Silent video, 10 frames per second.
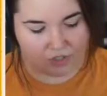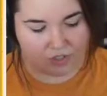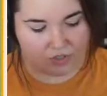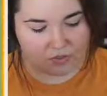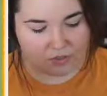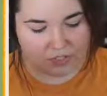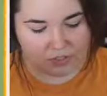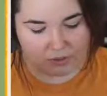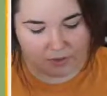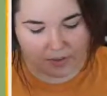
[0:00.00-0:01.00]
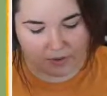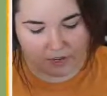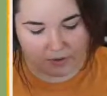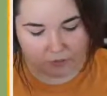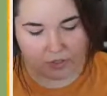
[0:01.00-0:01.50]
you, this is back when
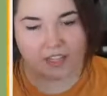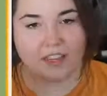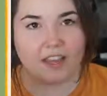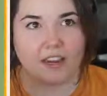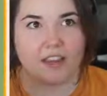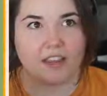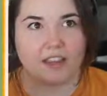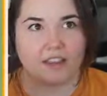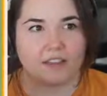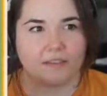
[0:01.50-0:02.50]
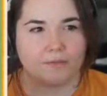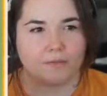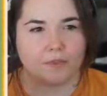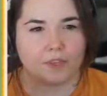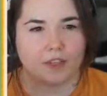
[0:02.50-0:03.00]
I was working at a
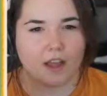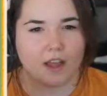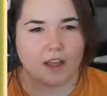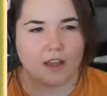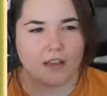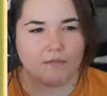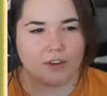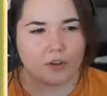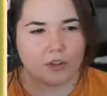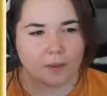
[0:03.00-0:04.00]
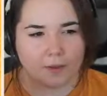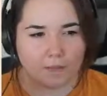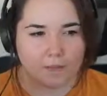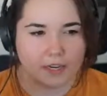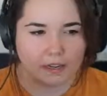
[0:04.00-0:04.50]
video game
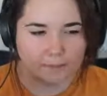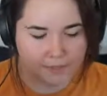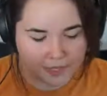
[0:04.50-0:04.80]
company,